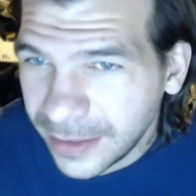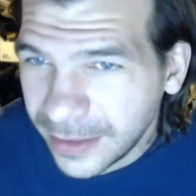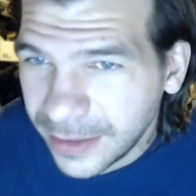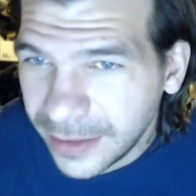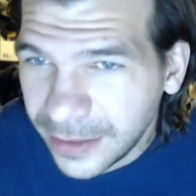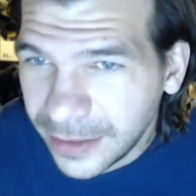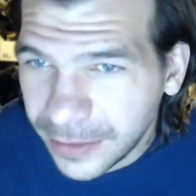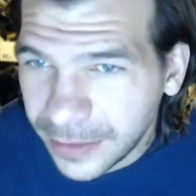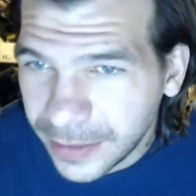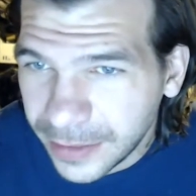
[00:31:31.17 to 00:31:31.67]

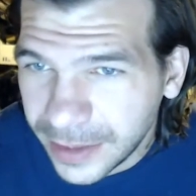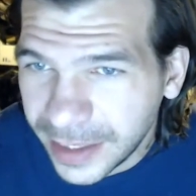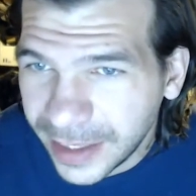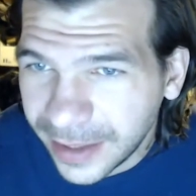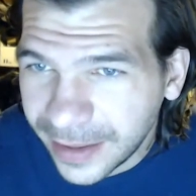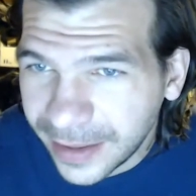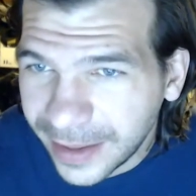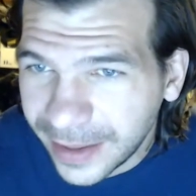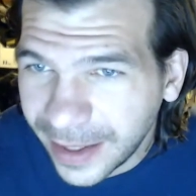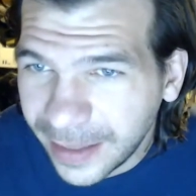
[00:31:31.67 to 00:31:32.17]
You
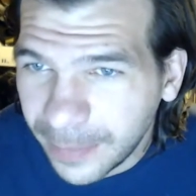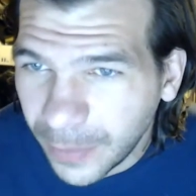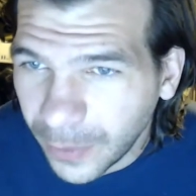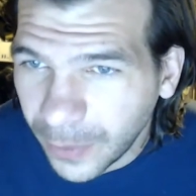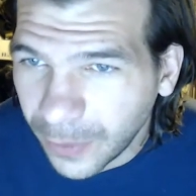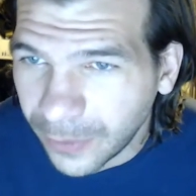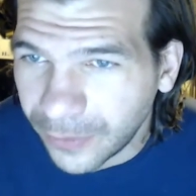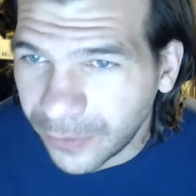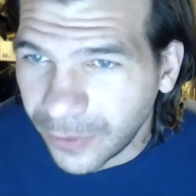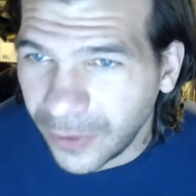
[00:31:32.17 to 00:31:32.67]
gigged a
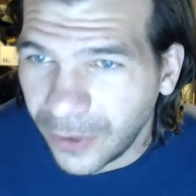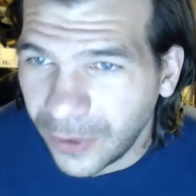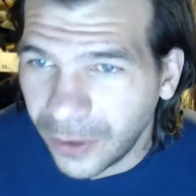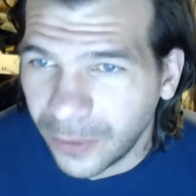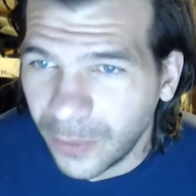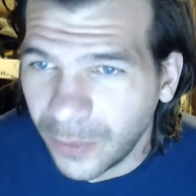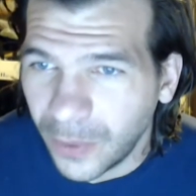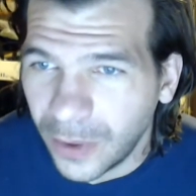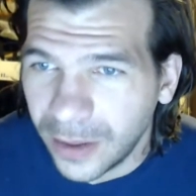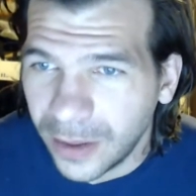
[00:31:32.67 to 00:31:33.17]
bullfrog
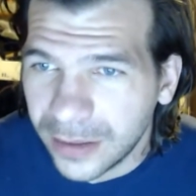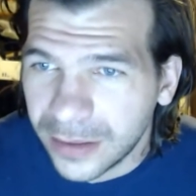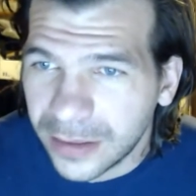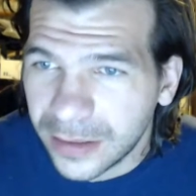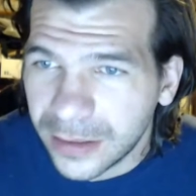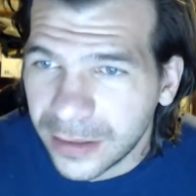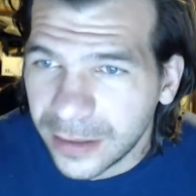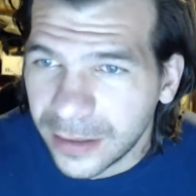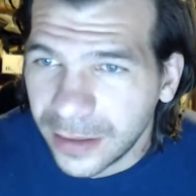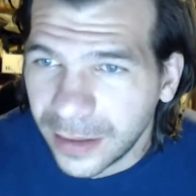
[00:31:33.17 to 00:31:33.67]

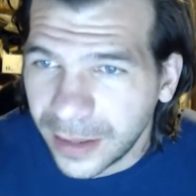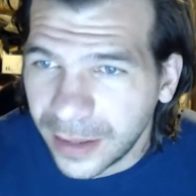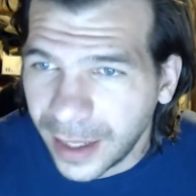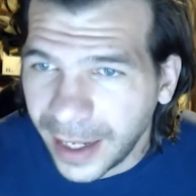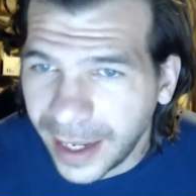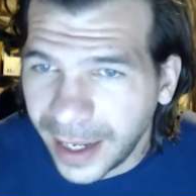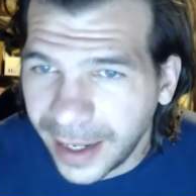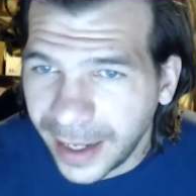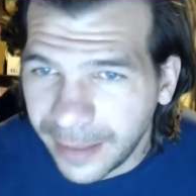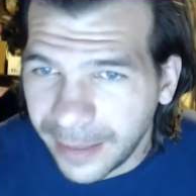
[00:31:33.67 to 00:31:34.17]
once that
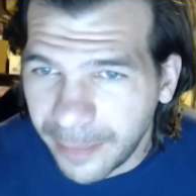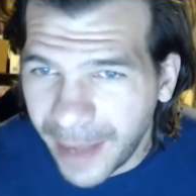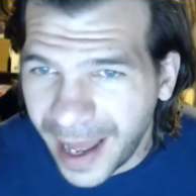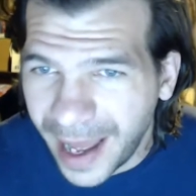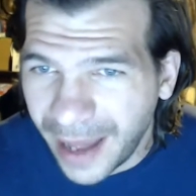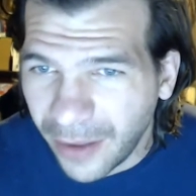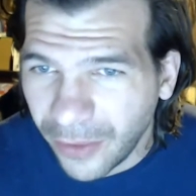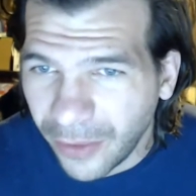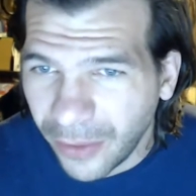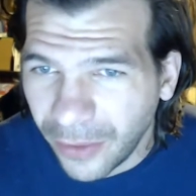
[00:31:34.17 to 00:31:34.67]
had a
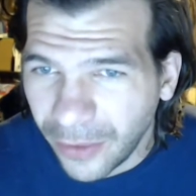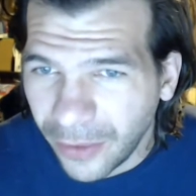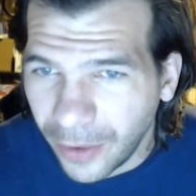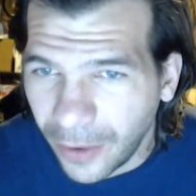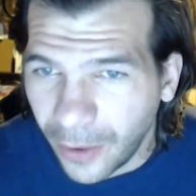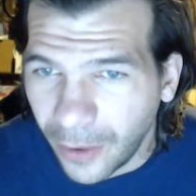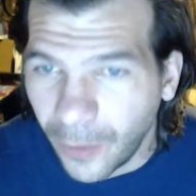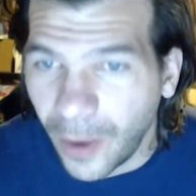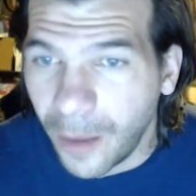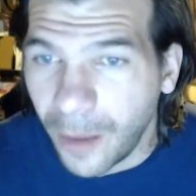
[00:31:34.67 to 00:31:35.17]

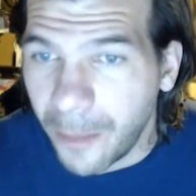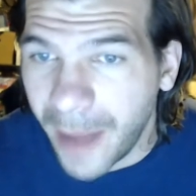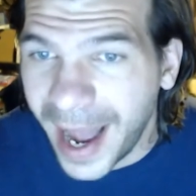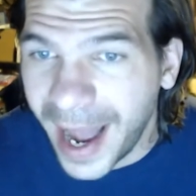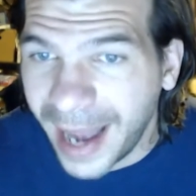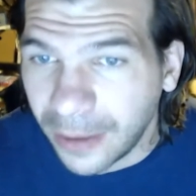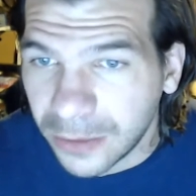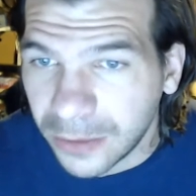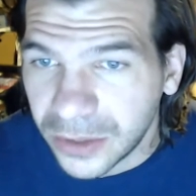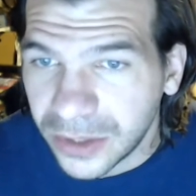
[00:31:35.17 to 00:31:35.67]

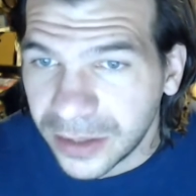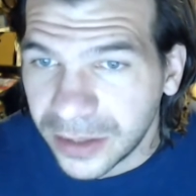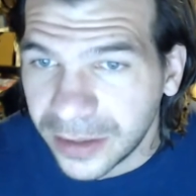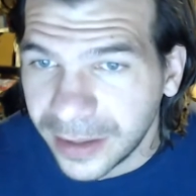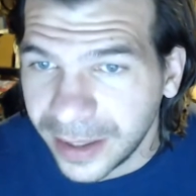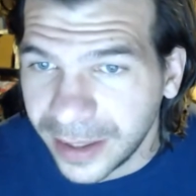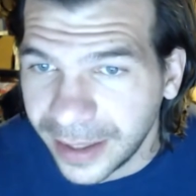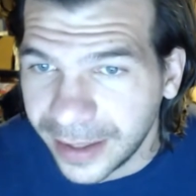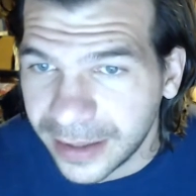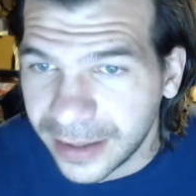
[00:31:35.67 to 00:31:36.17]
mouse
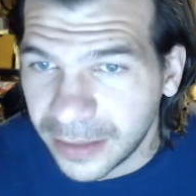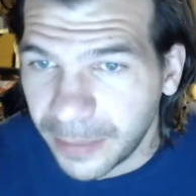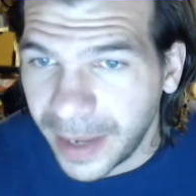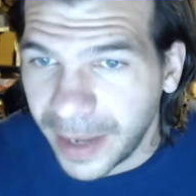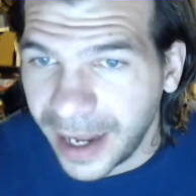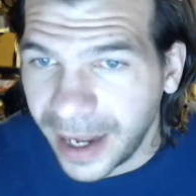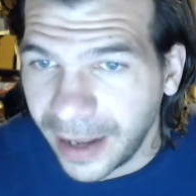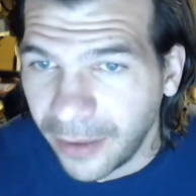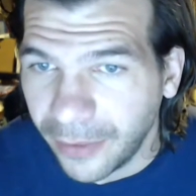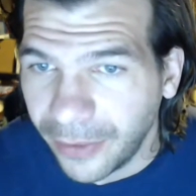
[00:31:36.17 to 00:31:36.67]
in its
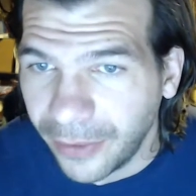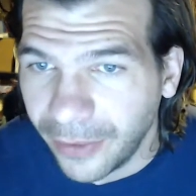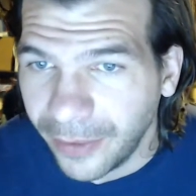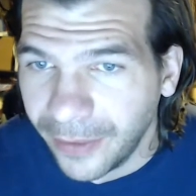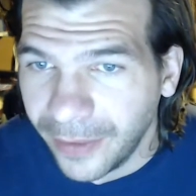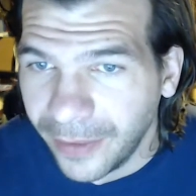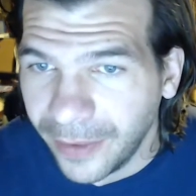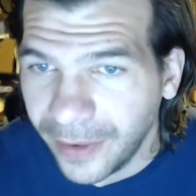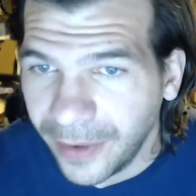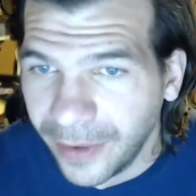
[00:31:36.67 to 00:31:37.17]
mouth.
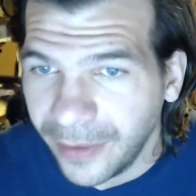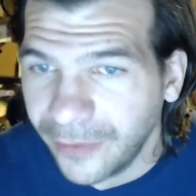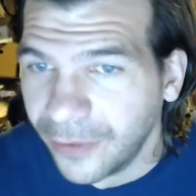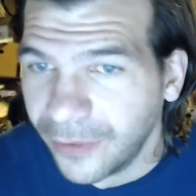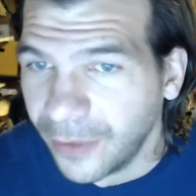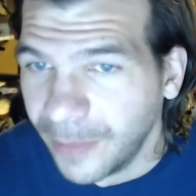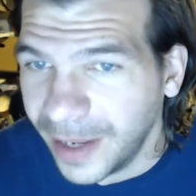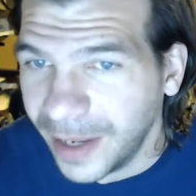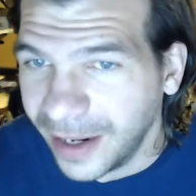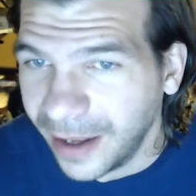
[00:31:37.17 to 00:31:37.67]
For
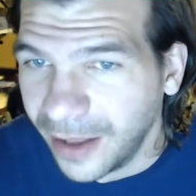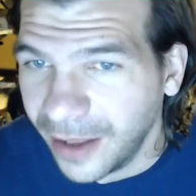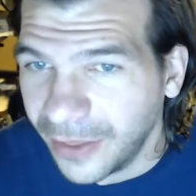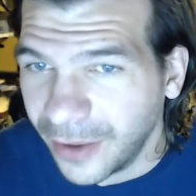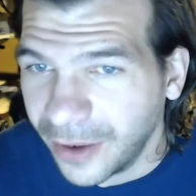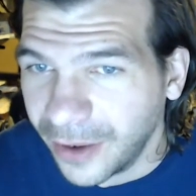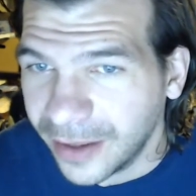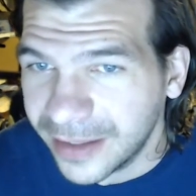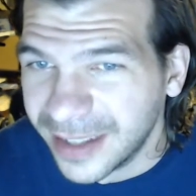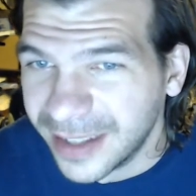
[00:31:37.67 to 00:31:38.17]
a minute, I
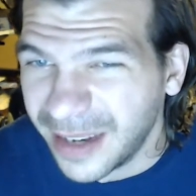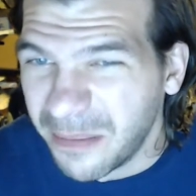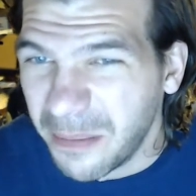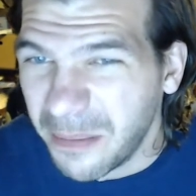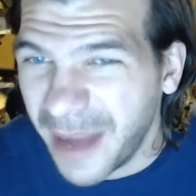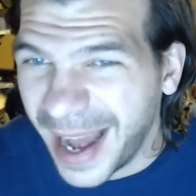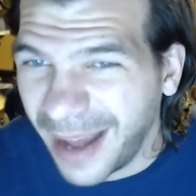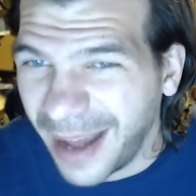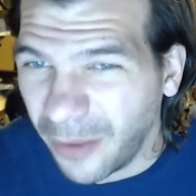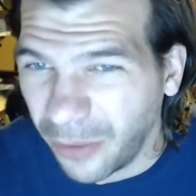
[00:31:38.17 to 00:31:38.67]
thought it said
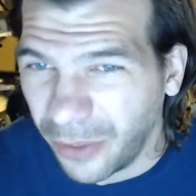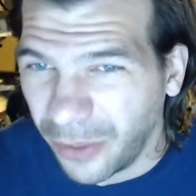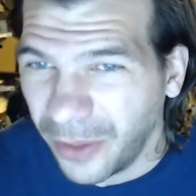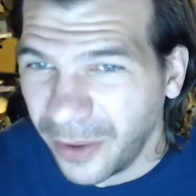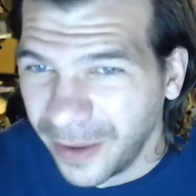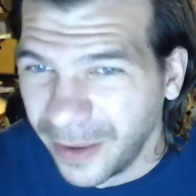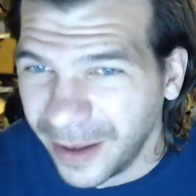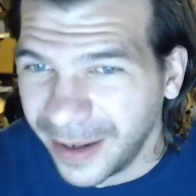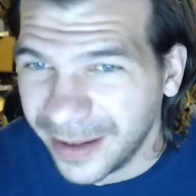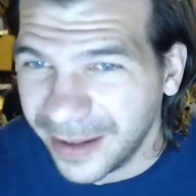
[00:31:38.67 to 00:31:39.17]
mouth
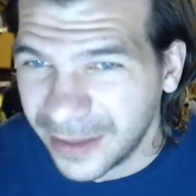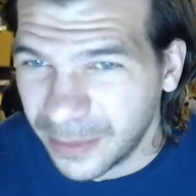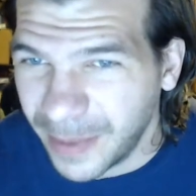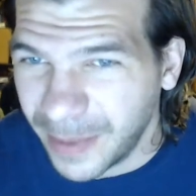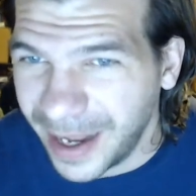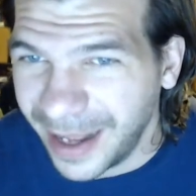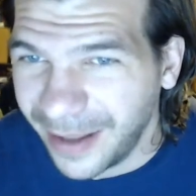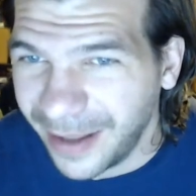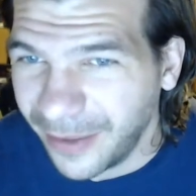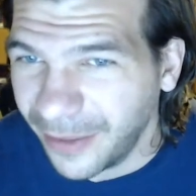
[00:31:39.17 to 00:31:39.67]
in its
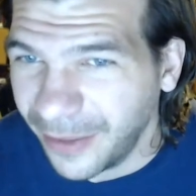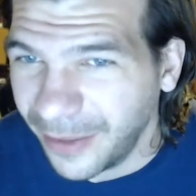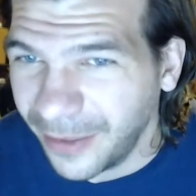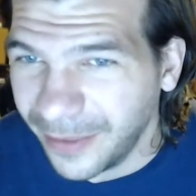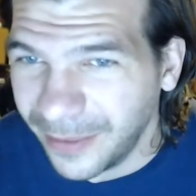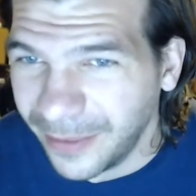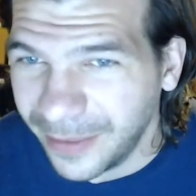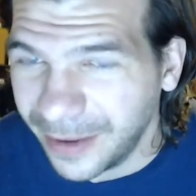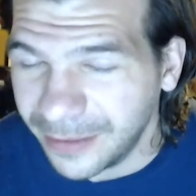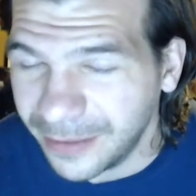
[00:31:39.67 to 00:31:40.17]
mouth.
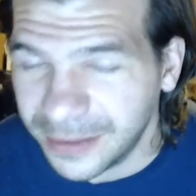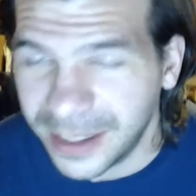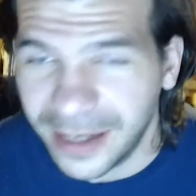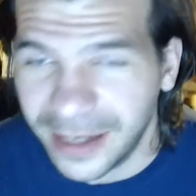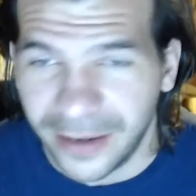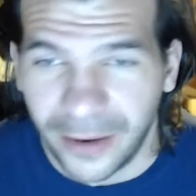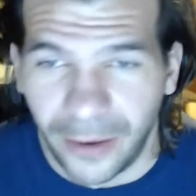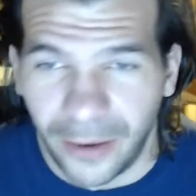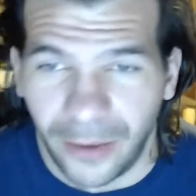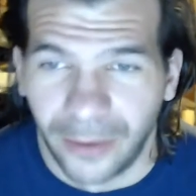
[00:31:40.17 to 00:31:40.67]
I was
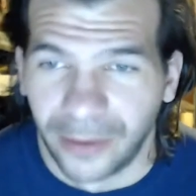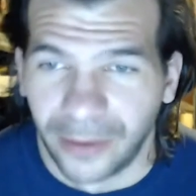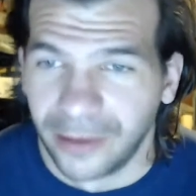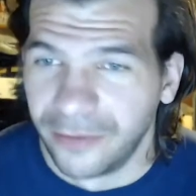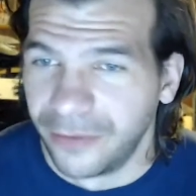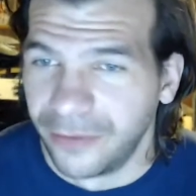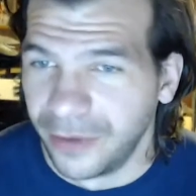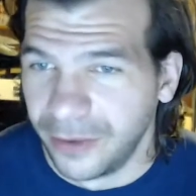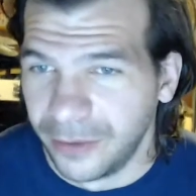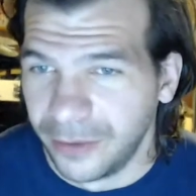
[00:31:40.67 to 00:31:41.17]
getting all
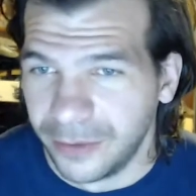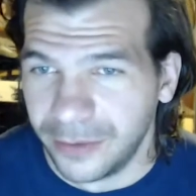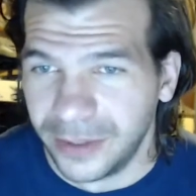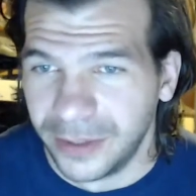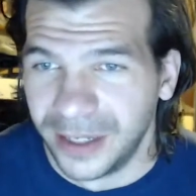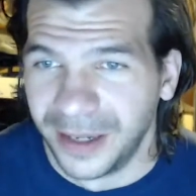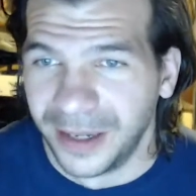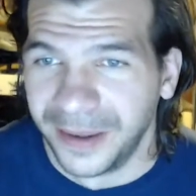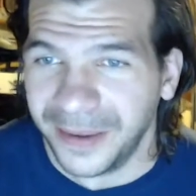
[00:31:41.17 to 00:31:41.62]
confused.